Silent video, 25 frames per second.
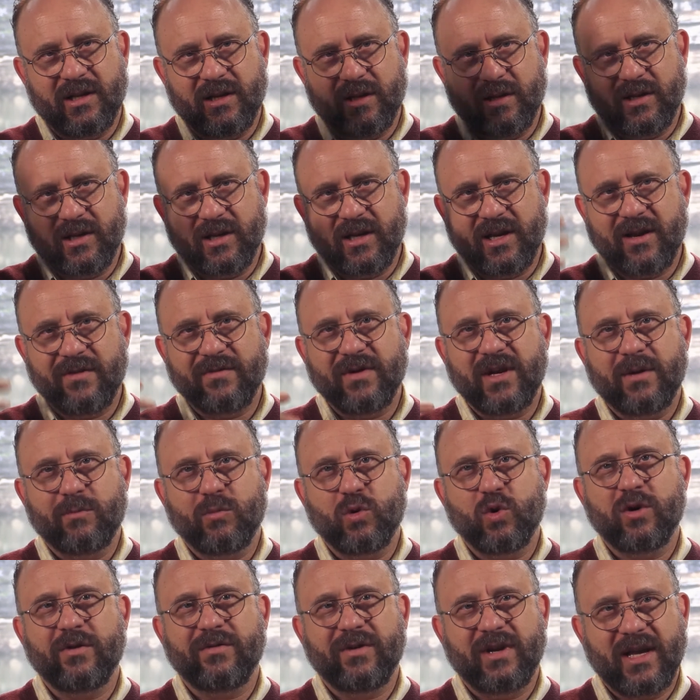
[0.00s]
have
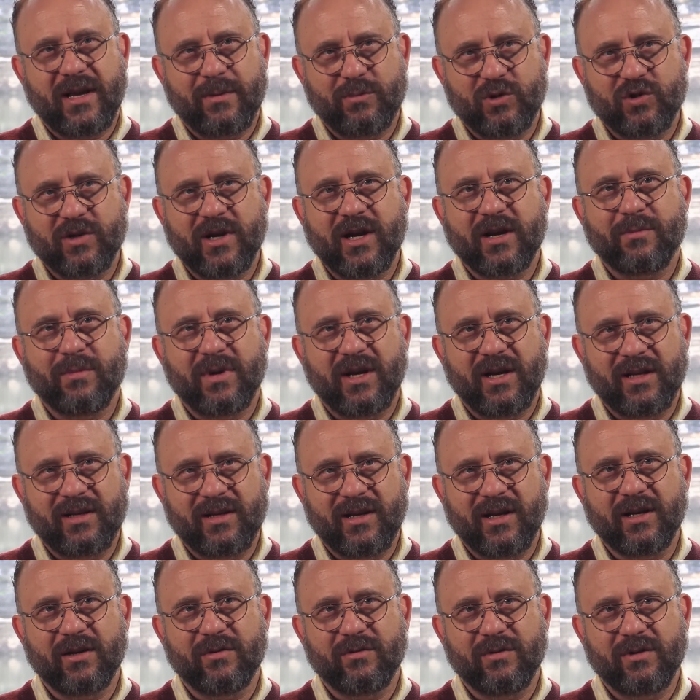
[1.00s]
more of an abstract mind.
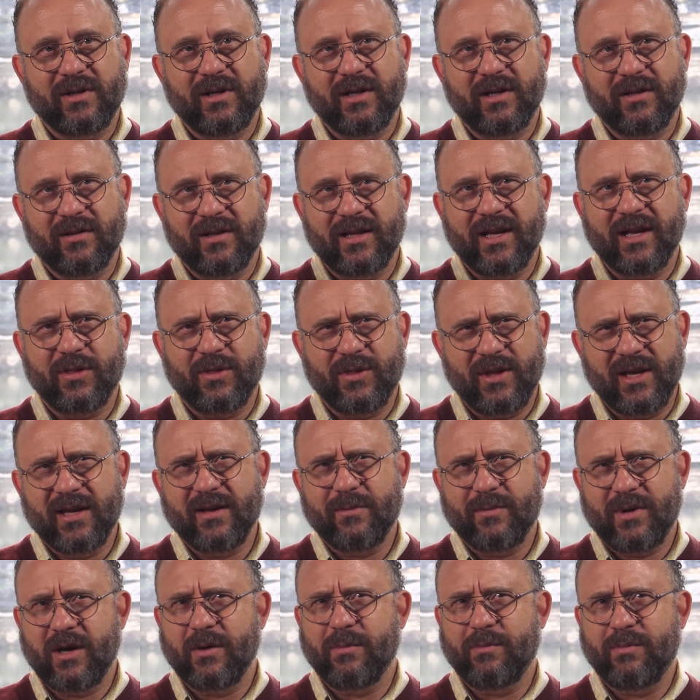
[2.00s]
They can really like think
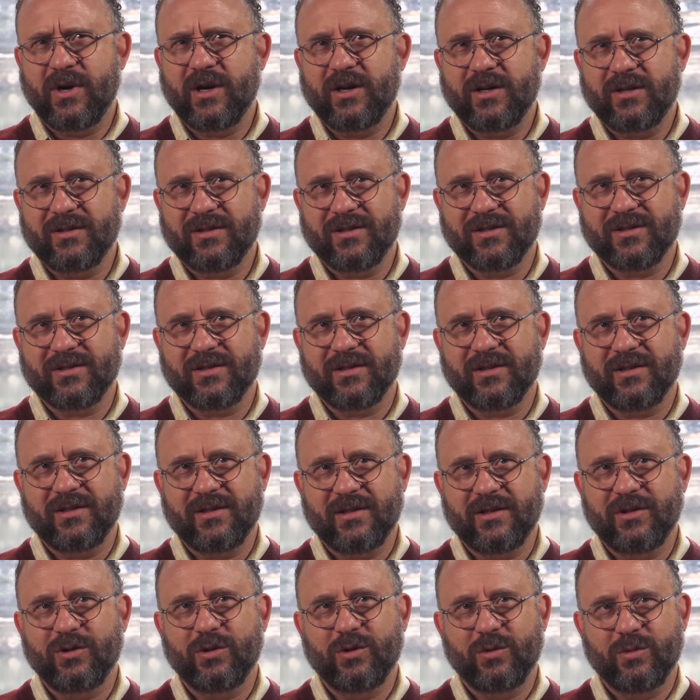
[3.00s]
about parts in
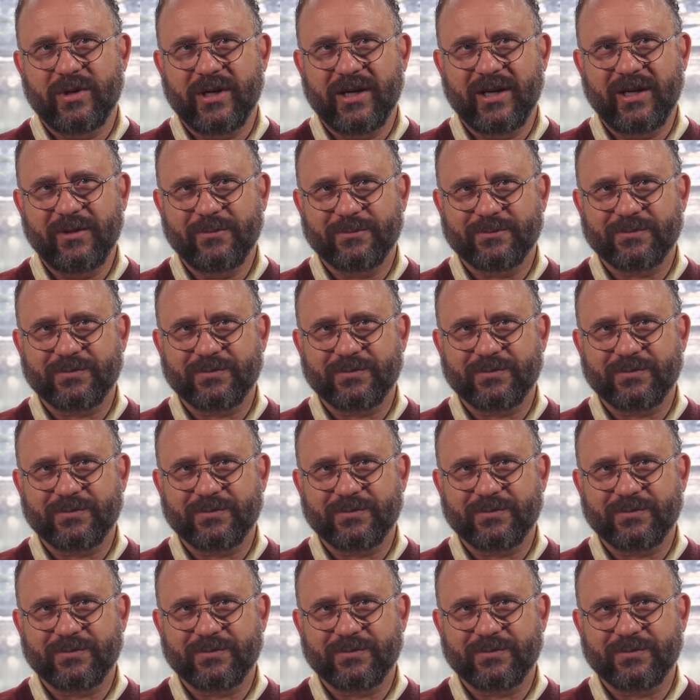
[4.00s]
a new way,